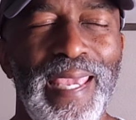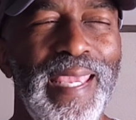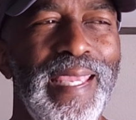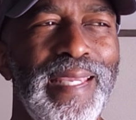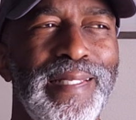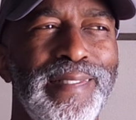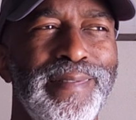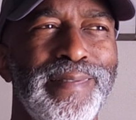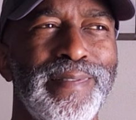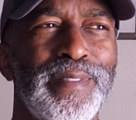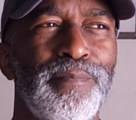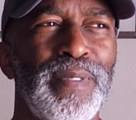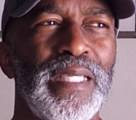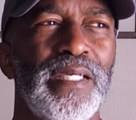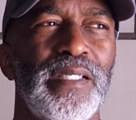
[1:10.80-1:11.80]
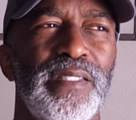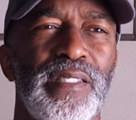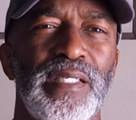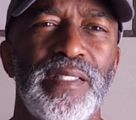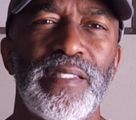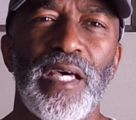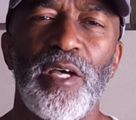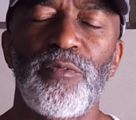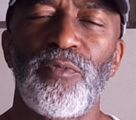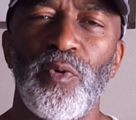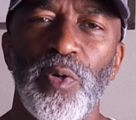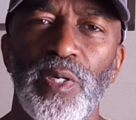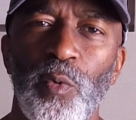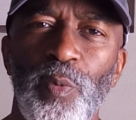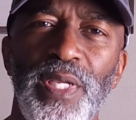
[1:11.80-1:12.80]
And because in South
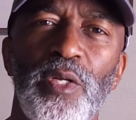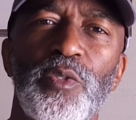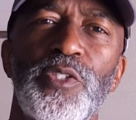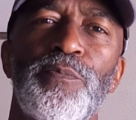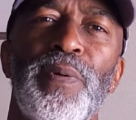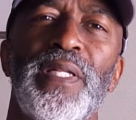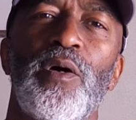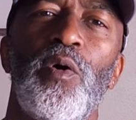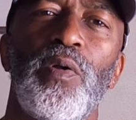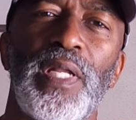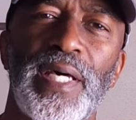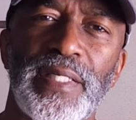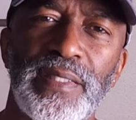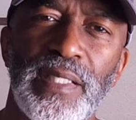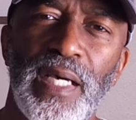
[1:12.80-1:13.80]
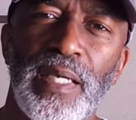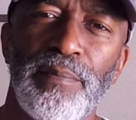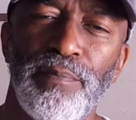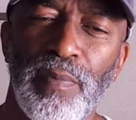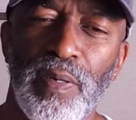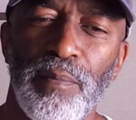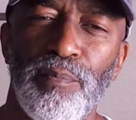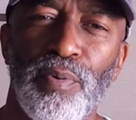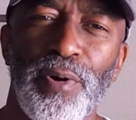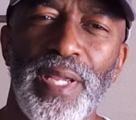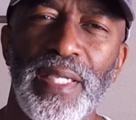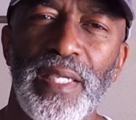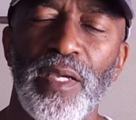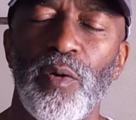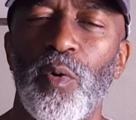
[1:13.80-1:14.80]
Florida, we don't spend a whole lot of time
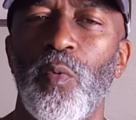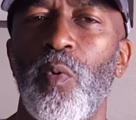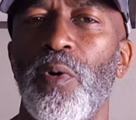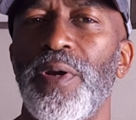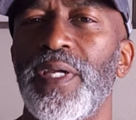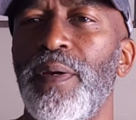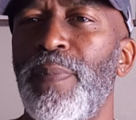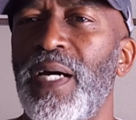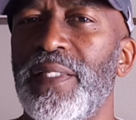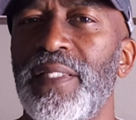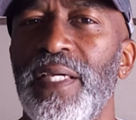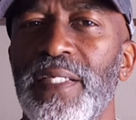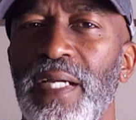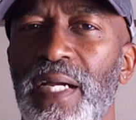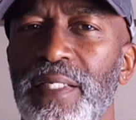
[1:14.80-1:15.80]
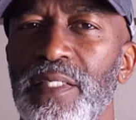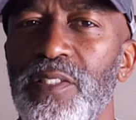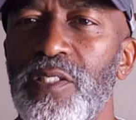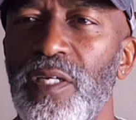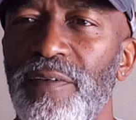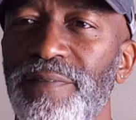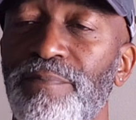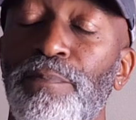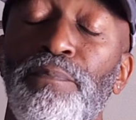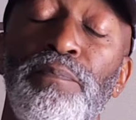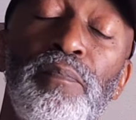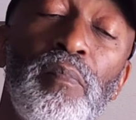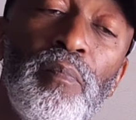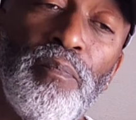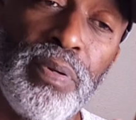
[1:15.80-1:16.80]
braking or worrying about that kind of stuff.
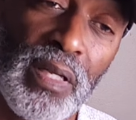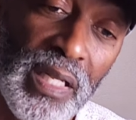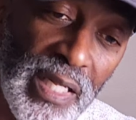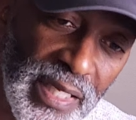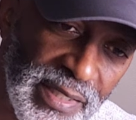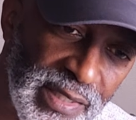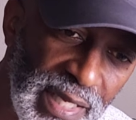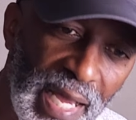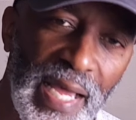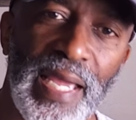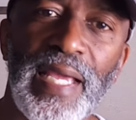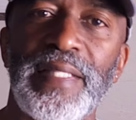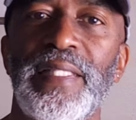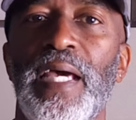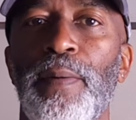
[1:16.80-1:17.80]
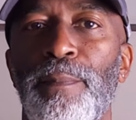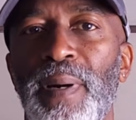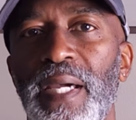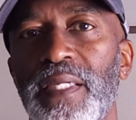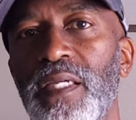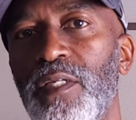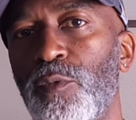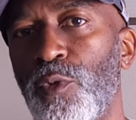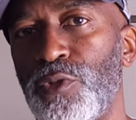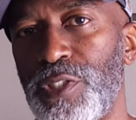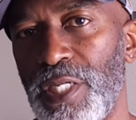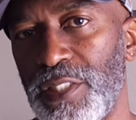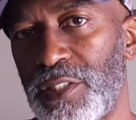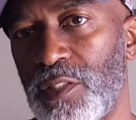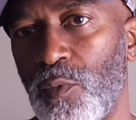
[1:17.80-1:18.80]
Plus I had that bike in
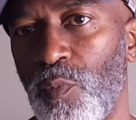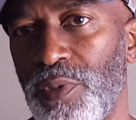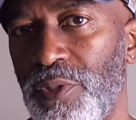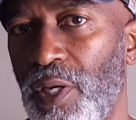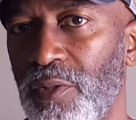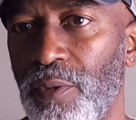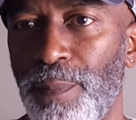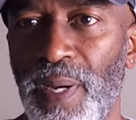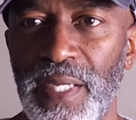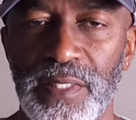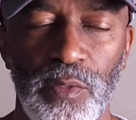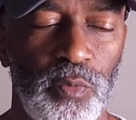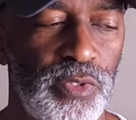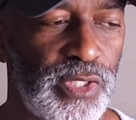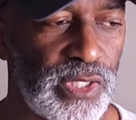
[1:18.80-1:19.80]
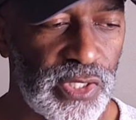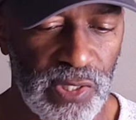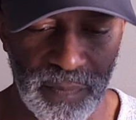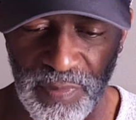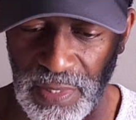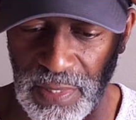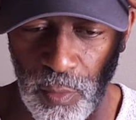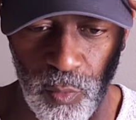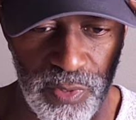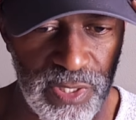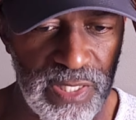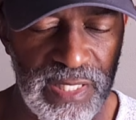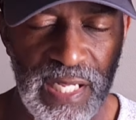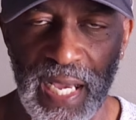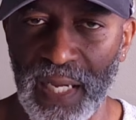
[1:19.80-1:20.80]
rotation with other bikes. It was just something that was
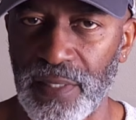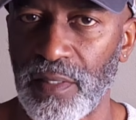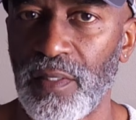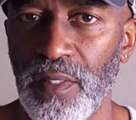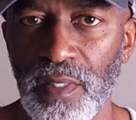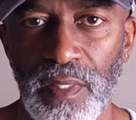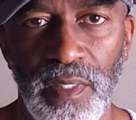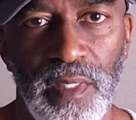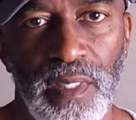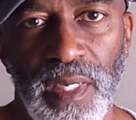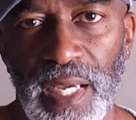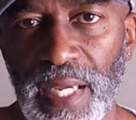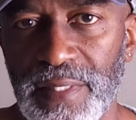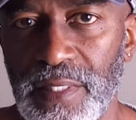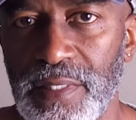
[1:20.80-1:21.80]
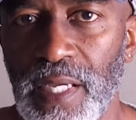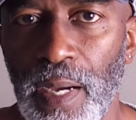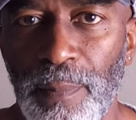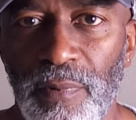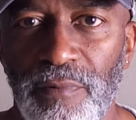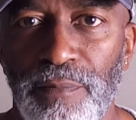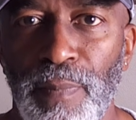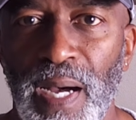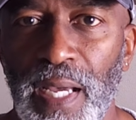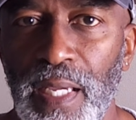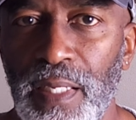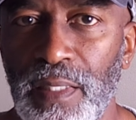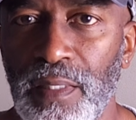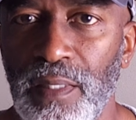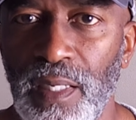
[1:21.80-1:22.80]
not at the top of
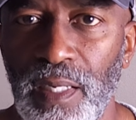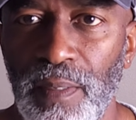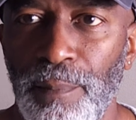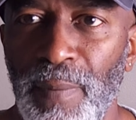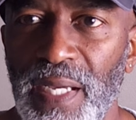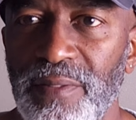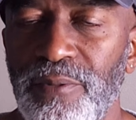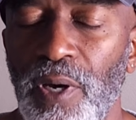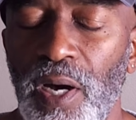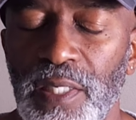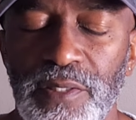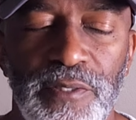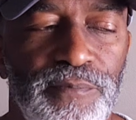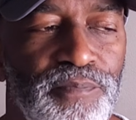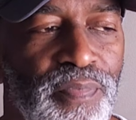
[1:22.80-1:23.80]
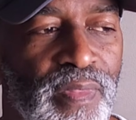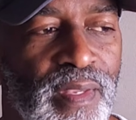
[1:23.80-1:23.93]
my thoughts.